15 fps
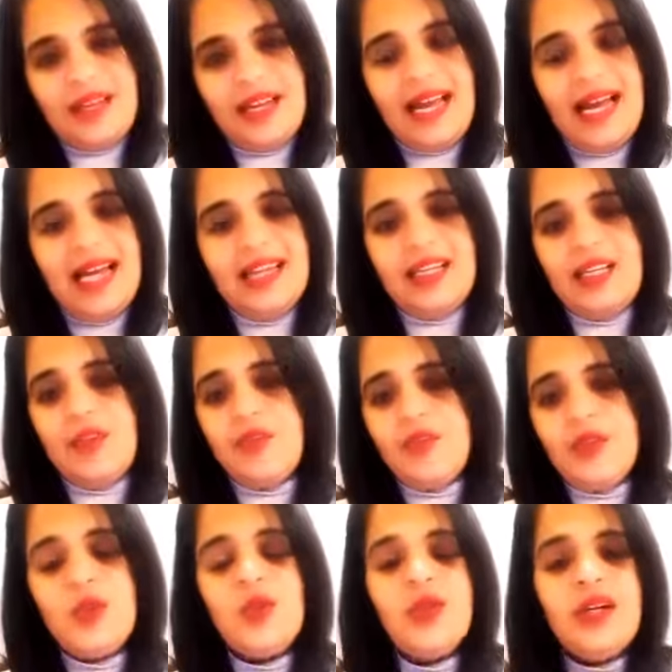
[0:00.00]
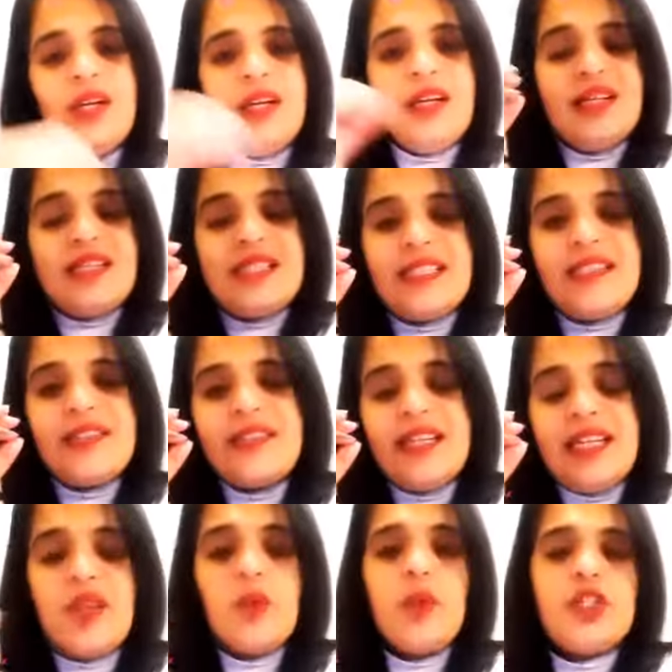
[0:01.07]
and if you see the
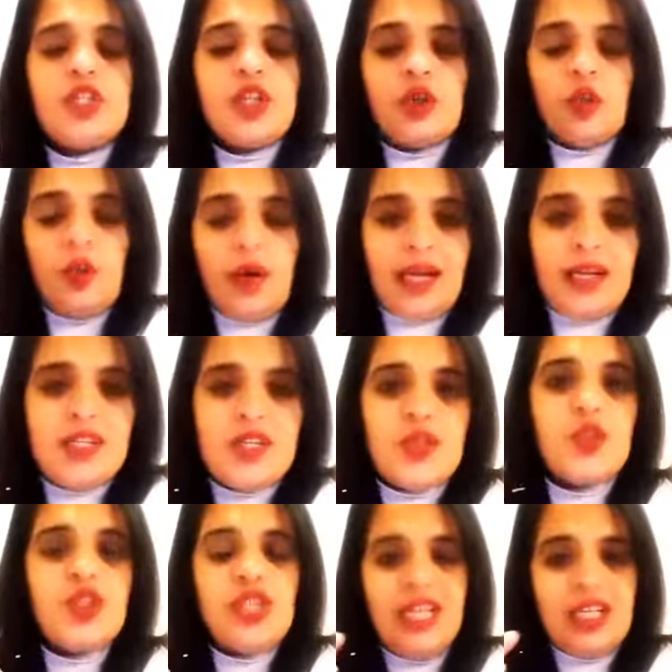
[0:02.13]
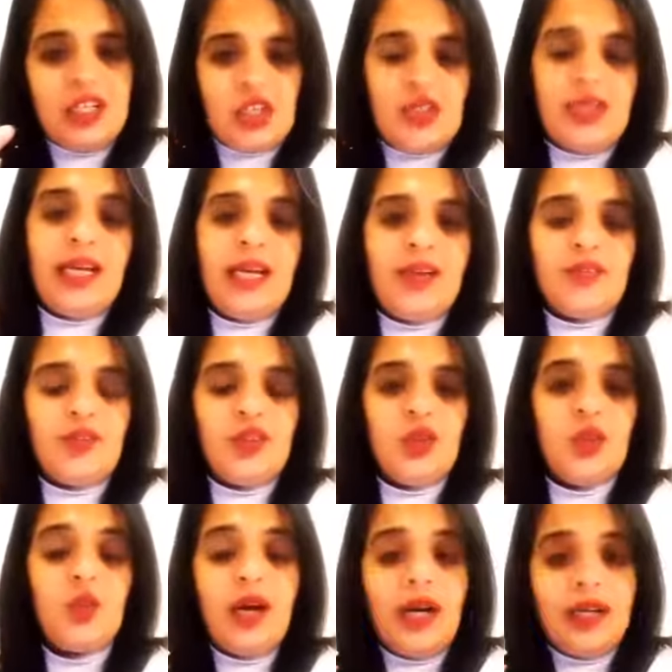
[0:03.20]
thing which requires to change your life
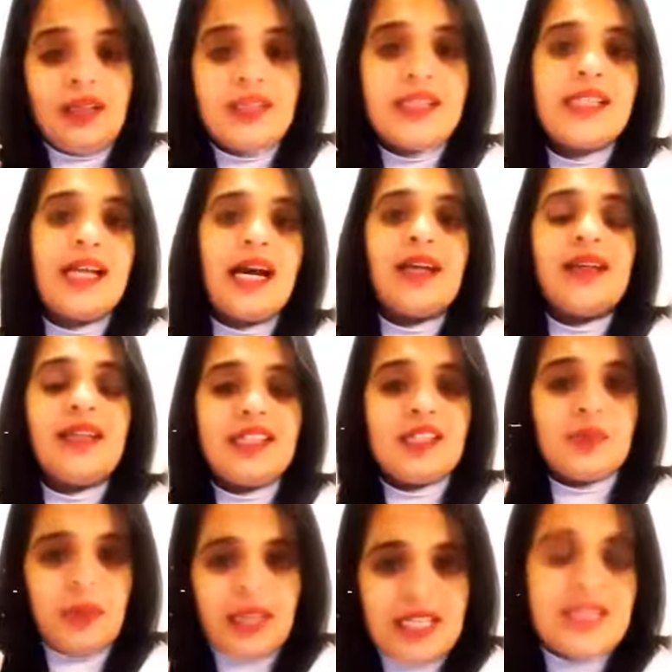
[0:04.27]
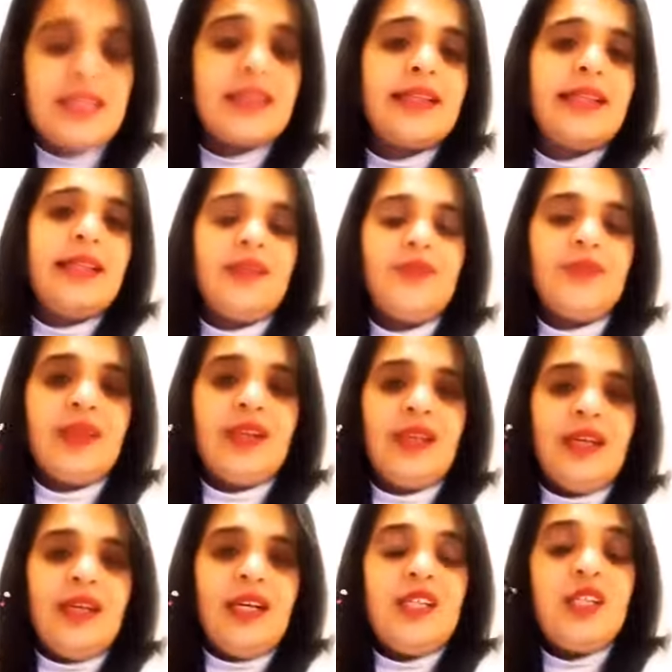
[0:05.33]
to understand is basically
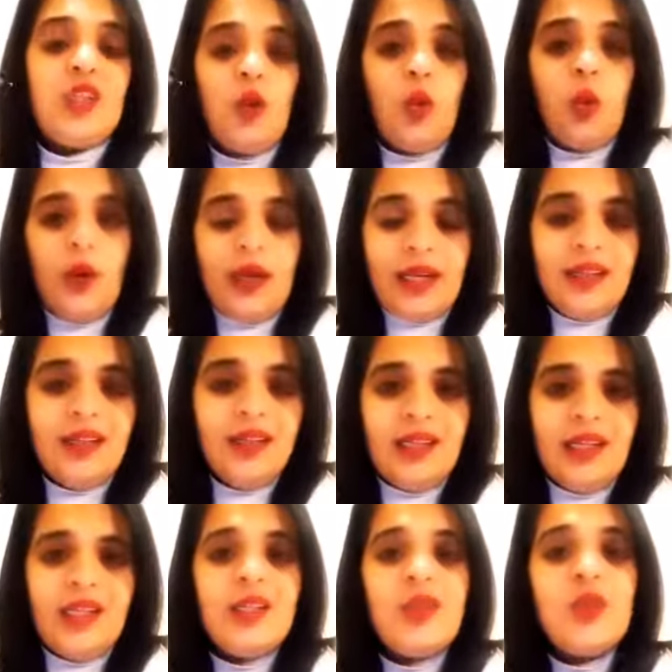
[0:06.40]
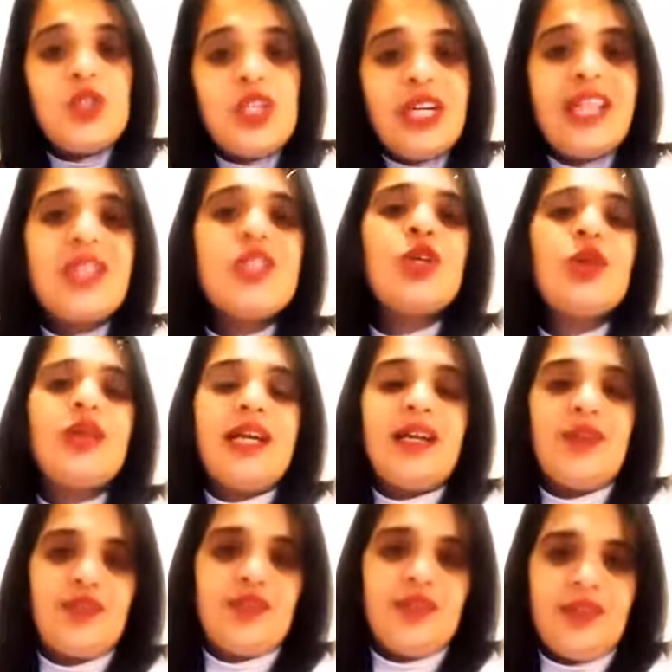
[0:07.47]
your will to change your
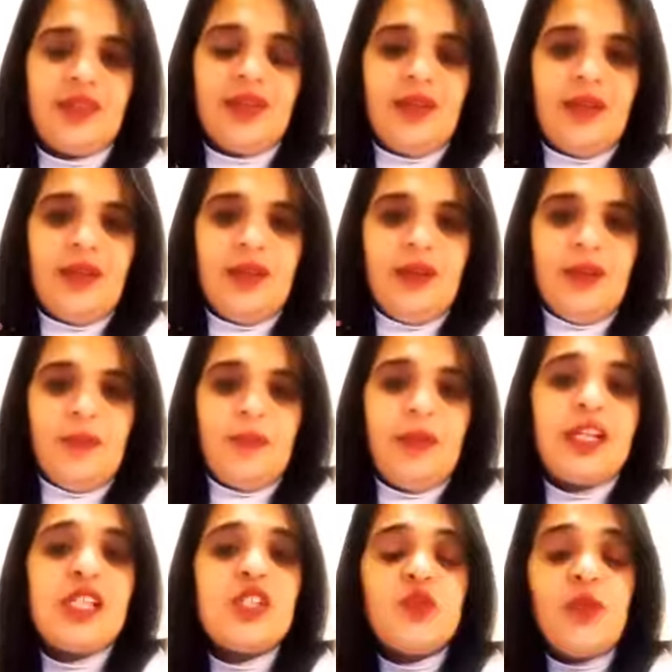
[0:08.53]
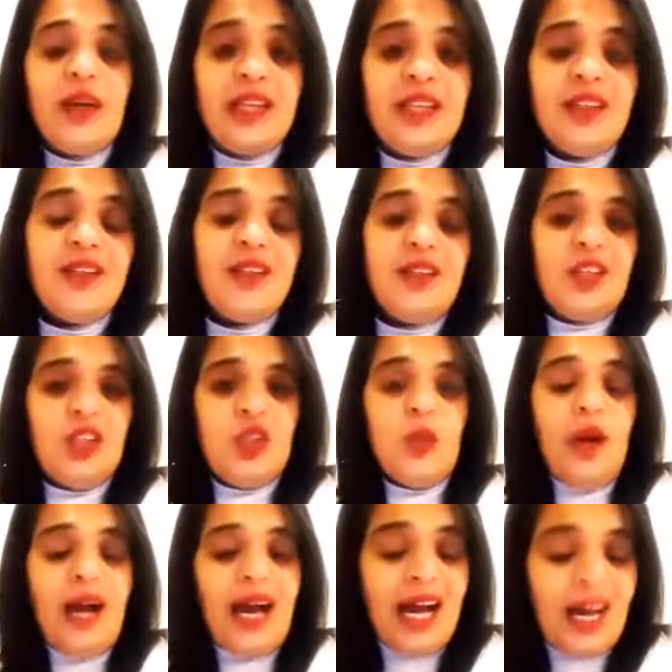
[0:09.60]
life because when you
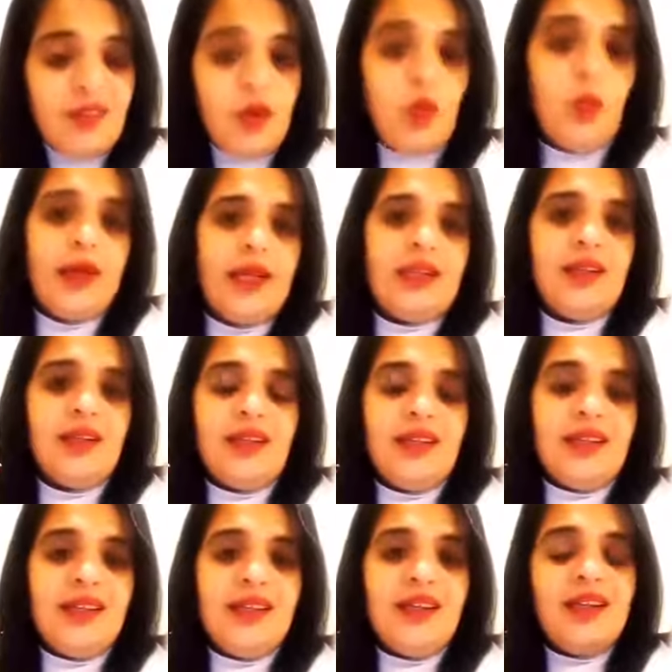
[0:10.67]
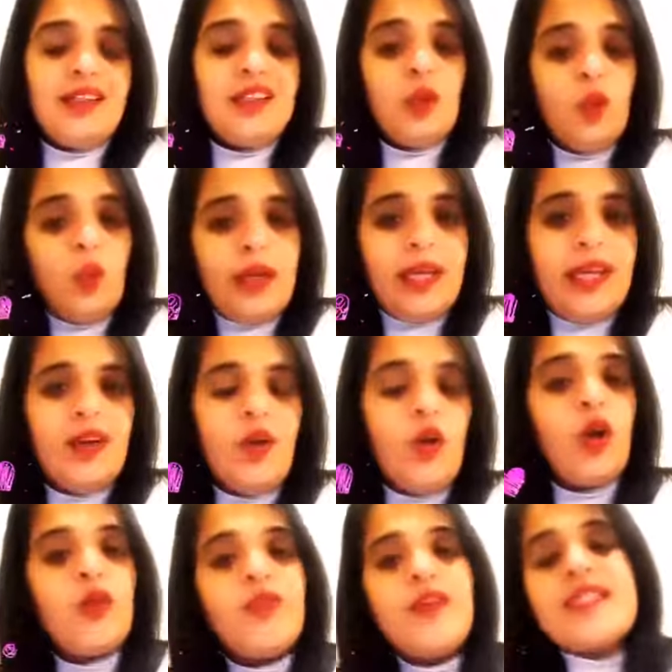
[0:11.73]
have a will the way
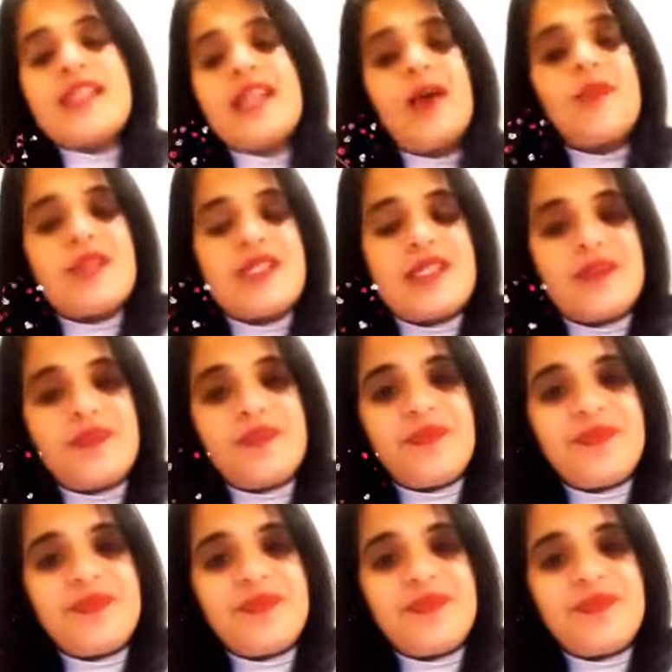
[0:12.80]
always comes